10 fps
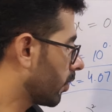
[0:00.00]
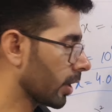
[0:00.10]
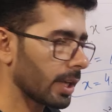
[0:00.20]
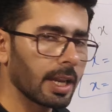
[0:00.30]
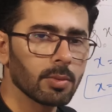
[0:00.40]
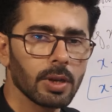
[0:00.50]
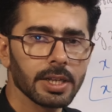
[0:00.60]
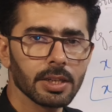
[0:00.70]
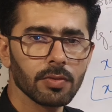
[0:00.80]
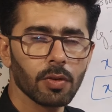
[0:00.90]
For
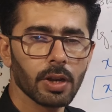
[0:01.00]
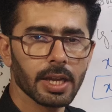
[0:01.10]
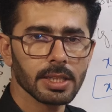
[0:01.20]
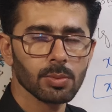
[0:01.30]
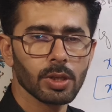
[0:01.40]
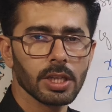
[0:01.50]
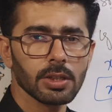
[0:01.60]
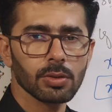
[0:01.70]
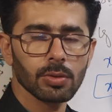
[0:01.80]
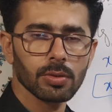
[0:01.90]
calculating 4x, we
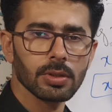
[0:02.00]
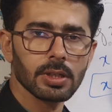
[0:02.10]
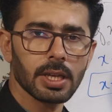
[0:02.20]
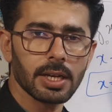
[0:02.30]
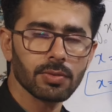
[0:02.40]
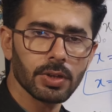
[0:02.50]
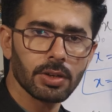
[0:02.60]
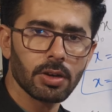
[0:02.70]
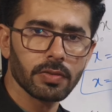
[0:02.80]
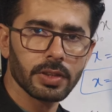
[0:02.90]
need to get
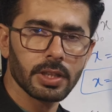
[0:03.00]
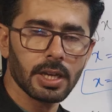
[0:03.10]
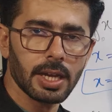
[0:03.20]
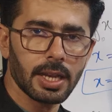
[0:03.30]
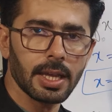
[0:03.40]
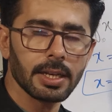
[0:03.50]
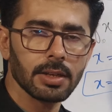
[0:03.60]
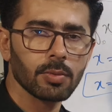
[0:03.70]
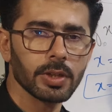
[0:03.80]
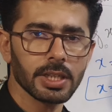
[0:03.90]
rid of the
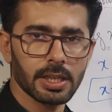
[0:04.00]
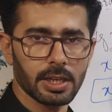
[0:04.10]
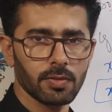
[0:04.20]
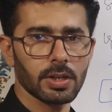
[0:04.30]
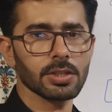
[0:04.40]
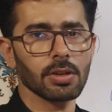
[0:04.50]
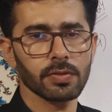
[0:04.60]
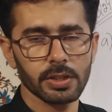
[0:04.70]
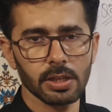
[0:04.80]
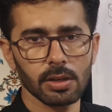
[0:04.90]
ln. We take inverse
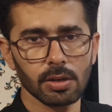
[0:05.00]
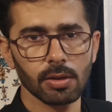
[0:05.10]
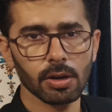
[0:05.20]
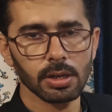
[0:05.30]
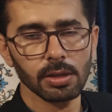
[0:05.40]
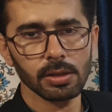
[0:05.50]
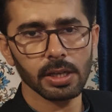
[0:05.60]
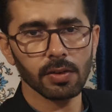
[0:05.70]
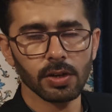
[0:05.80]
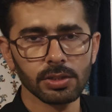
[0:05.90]
of the log.
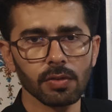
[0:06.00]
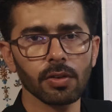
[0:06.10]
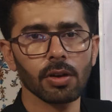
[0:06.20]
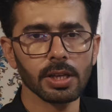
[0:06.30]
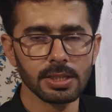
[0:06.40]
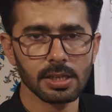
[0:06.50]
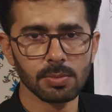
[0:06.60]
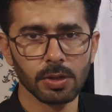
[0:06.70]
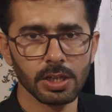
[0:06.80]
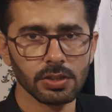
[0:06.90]
Inverse of log is
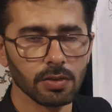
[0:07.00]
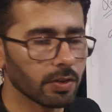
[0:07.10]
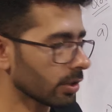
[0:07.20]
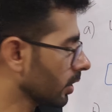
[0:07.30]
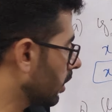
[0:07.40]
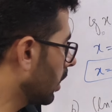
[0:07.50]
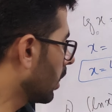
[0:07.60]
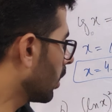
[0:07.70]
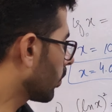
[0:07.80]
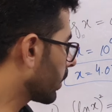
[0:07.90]
exponential function.
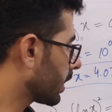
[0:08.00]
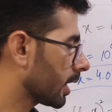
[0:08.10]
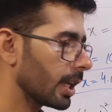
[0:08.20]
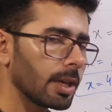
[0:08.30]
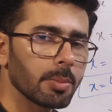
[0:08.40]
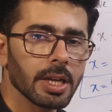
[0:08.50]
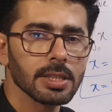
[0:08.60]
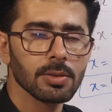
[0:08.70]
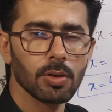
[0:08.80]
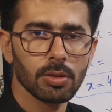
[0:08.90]
We take e
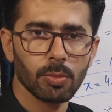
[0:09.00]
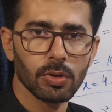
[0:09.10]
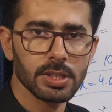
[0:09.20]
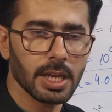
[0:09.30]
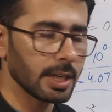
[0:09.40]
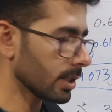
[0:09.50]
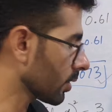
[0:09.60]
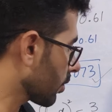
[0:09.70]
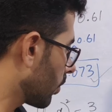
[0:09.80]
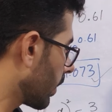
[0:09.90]
base on both sides.
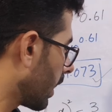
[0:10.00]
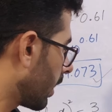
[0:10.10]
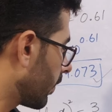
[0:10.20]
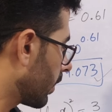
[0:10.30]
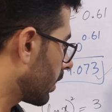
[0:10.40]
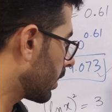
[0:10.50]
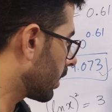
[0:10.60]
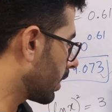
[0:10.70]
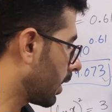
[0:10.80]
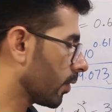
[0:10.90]
So we have
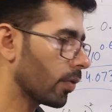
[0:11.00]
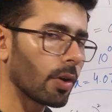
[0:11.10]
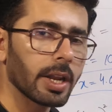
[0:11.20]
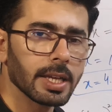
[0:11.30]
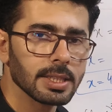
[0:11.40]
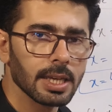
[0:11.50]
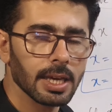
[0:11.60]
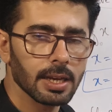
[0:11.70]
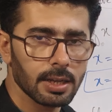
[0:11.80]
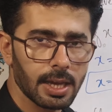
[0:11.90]
4x
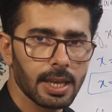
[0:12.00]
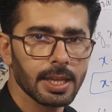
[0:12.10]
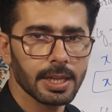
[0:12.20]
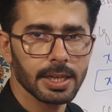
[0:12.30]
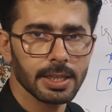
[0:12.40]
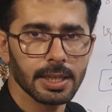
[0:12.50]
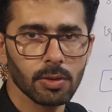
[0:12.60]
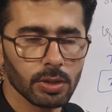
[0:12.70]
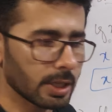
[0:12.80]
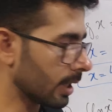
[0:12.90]
here, ln and e
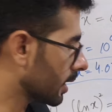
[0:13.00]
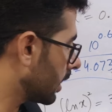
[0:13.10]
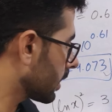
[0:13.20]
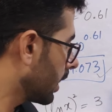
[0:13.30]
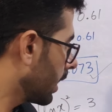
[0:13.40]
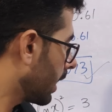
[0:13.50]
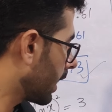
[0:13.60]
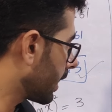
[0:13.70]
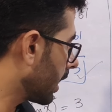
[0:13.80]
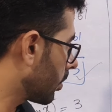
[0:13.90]
got cancelled,
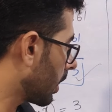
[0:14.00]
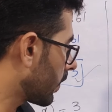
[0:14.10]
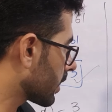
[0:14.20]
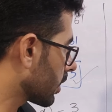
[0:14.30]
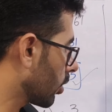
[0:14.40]
and e power